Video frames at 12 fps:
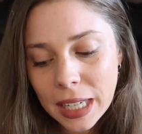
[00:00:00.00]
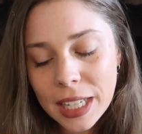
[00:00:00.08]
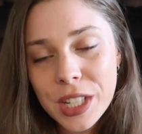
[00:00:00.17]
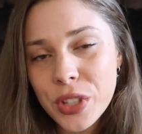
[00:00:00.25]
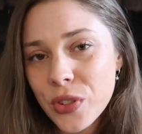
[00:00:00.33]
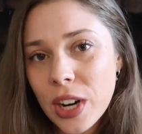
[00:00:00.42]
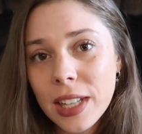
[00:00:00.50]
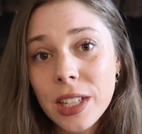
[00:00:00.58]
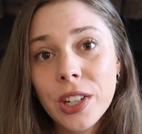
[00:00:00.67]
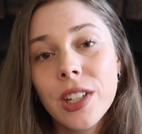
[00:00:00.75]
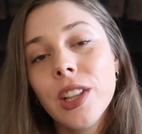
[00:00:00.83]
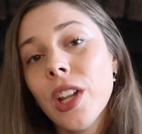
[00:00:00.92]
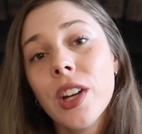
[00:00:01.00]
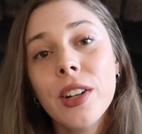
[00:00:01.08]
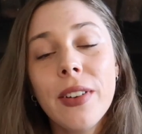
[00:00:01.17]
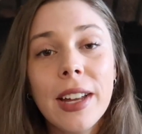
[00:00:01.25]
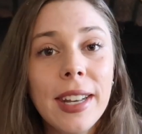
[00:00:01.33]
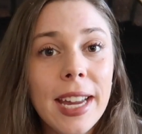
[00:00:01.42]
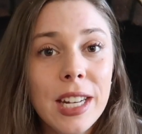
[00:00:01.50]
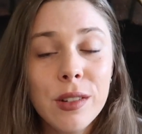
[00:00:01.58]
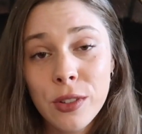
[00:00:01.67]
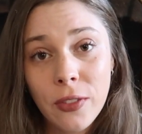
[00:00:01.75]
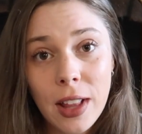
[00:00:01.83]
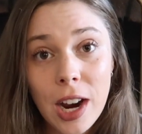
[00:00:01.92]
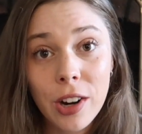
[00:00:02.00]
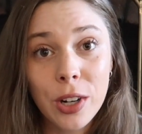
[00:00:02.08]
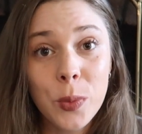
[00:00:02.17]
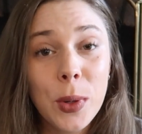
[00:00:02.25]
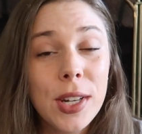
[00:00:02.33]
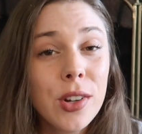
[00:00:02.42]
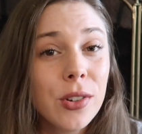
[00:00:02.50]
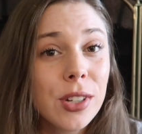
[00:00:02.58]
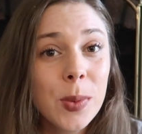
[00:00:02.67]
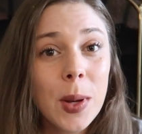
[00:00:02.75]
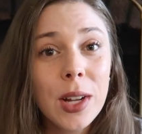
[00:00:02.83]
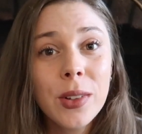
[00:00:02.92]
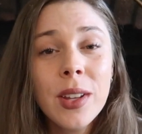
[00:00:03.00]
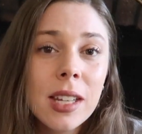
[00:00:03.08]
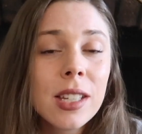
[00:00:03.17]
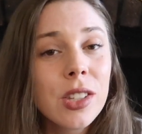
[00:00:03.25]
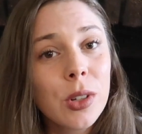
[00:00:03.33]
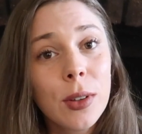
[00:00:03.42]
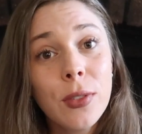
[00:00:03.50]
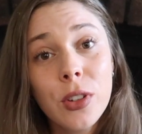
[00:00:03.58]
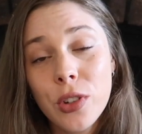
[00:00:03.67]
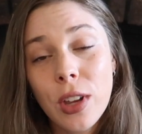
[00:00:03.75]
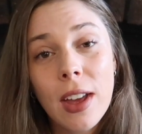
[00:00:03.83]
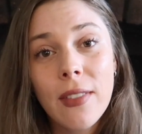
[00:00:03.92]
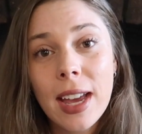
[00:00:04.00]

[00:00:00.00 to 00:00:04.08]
In Australia, a lot of our natives flower in winter as well. So if you do have